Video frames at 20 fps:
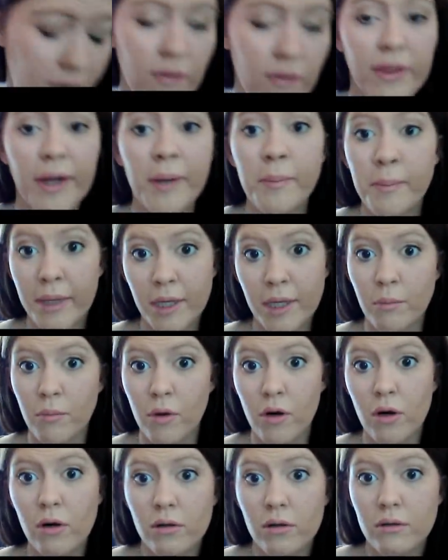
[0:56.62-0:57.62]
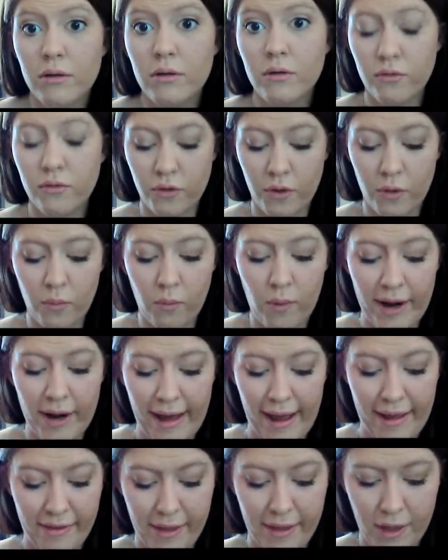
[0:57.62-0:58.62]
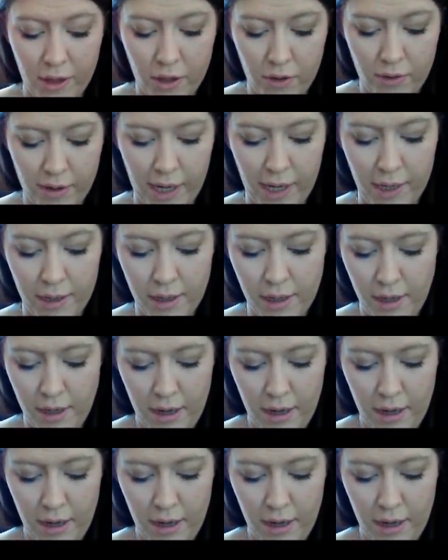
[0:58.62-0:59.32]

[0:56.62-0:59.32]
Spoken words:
they're minimal for what I think you need.